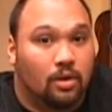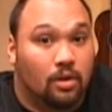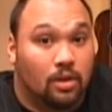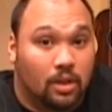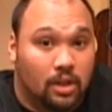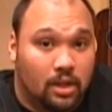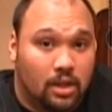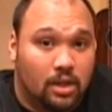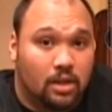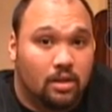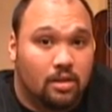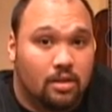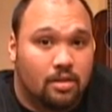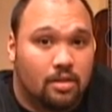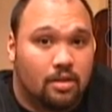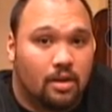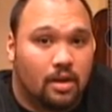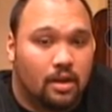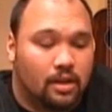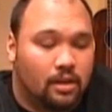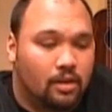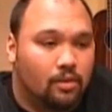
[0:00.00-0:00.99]
leads
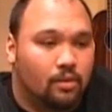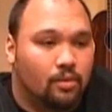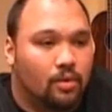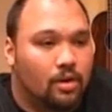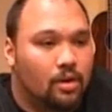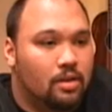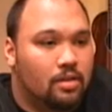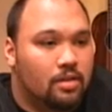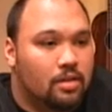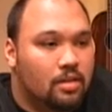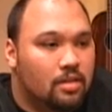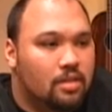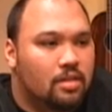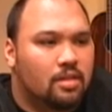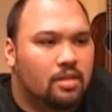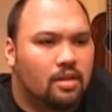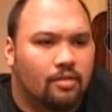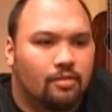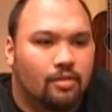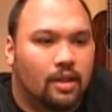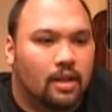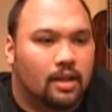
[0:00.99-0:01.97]
and your runs and
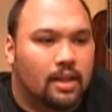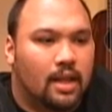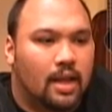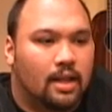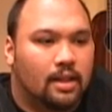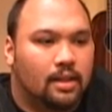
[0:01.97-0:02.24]
stuff like that.